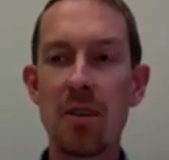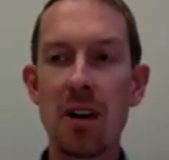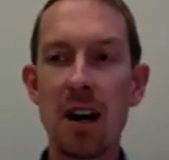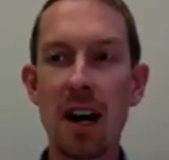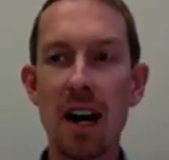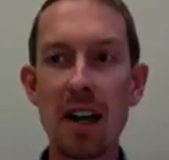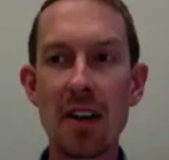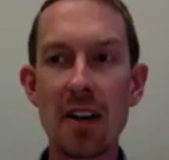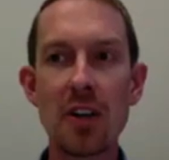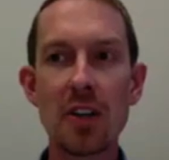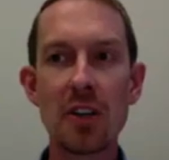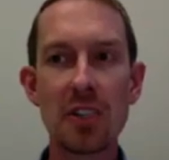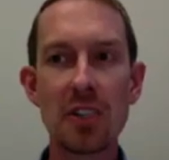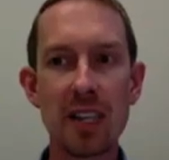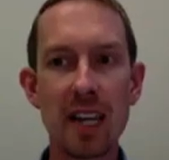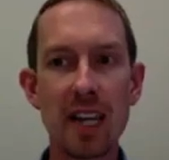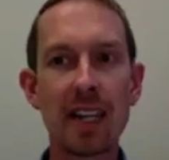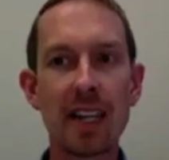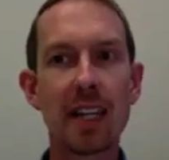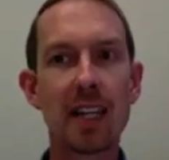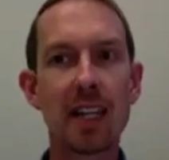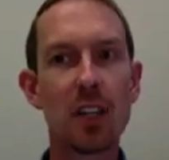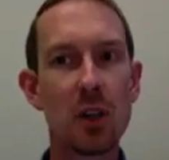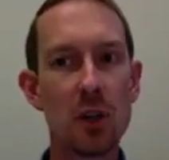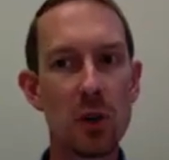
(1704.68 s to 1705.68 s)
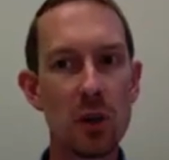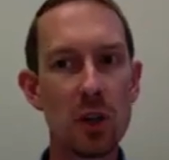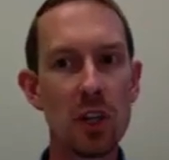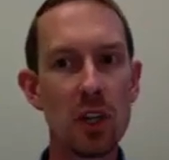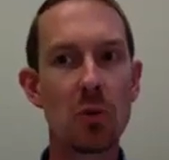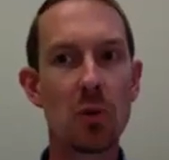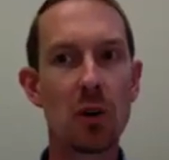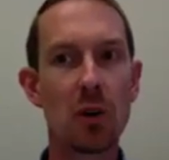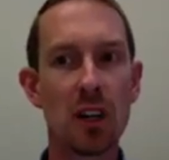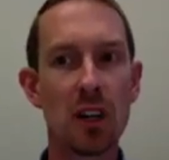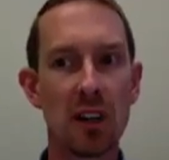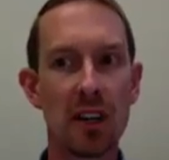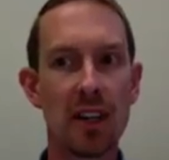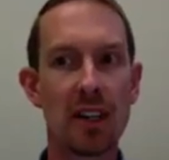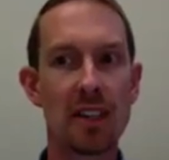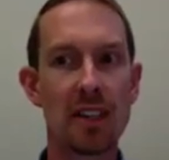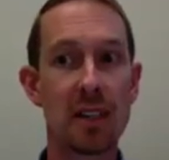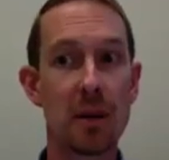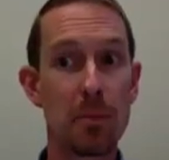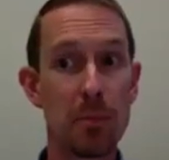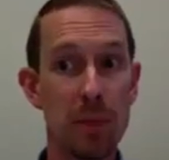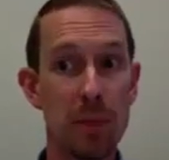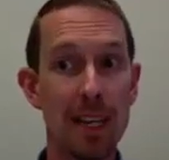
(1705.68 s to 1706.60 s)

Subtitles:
Understanding who you are is a